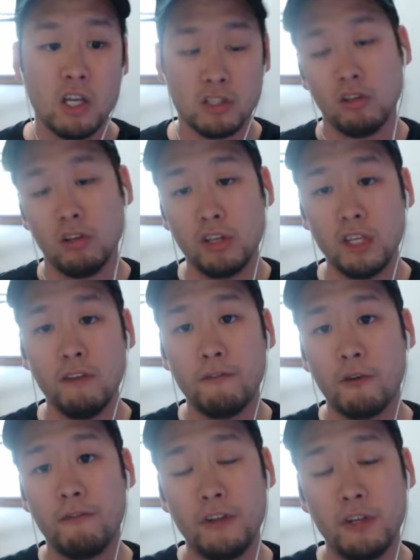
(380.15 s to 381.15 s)
So looking
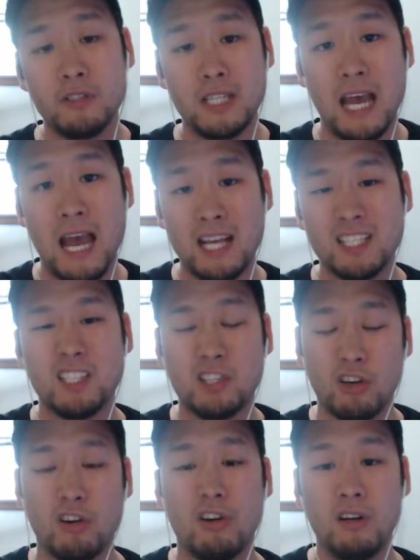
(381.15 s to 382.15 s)
for videos that actually
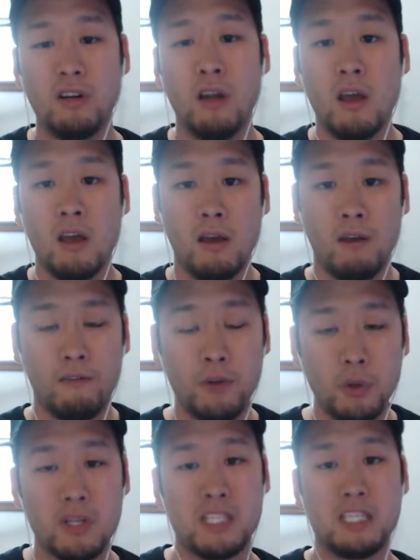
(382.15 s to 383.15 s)
turn
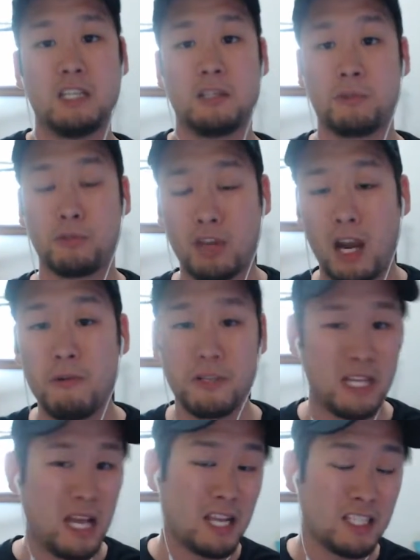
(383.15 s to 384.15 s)
viewers into subscribers is
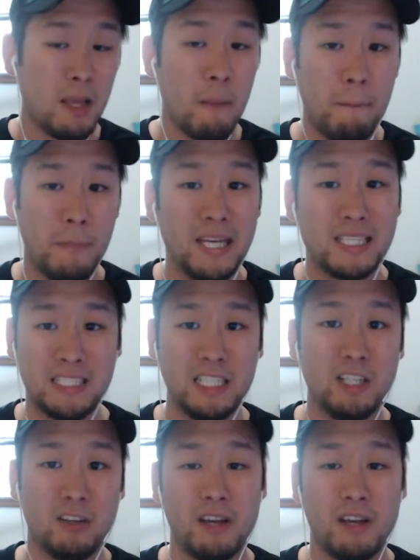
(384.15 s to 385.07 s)
actually a big deal.